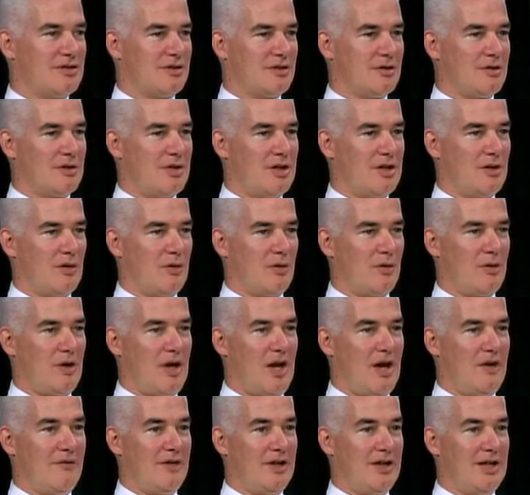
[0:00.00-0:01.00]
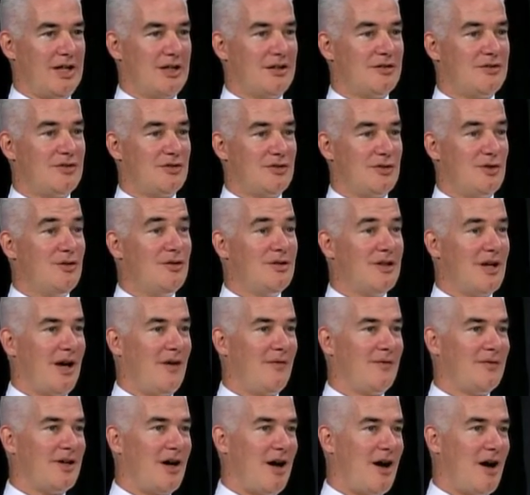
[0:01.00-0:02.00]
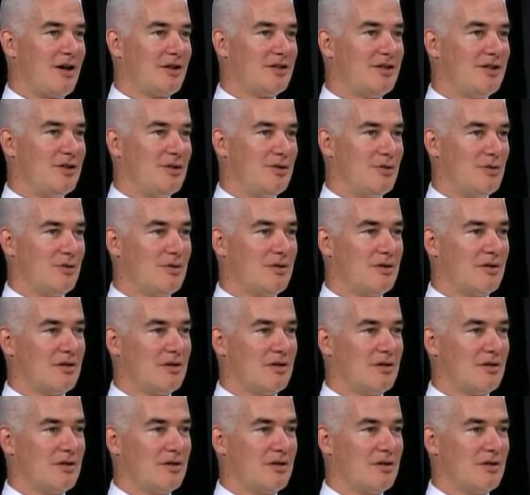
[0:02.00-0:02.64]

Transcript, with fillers: so you know every student I've talked to,